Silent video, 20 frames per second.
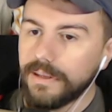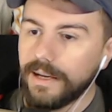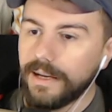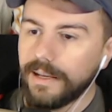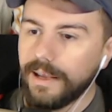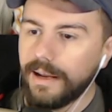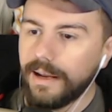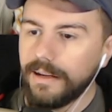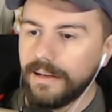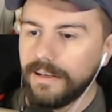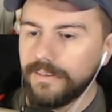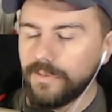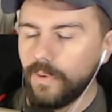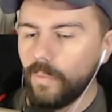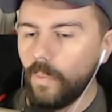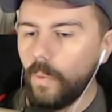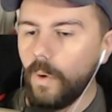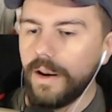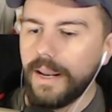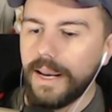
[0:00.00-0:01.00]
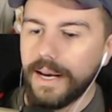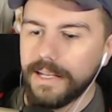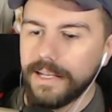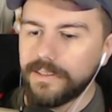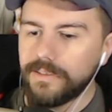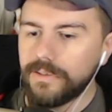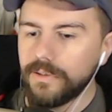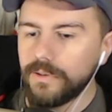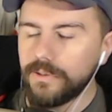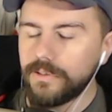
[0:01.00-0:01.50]
And I got it. Here's a
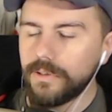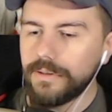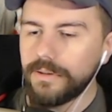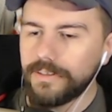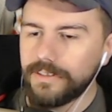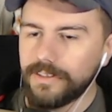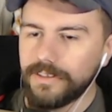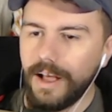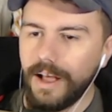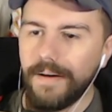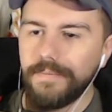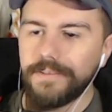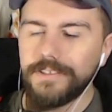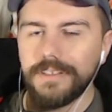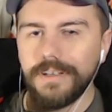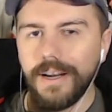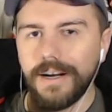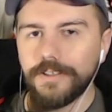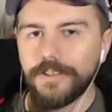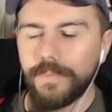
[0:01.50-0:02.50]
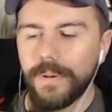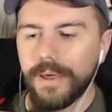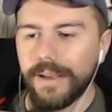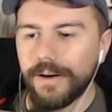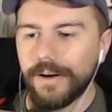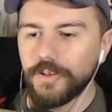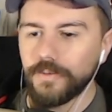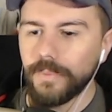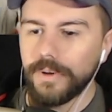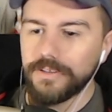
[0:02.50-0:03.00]
182, so this is obviously not as
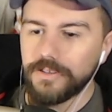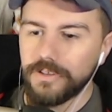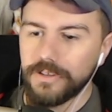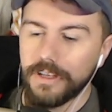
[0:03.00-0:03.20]
better as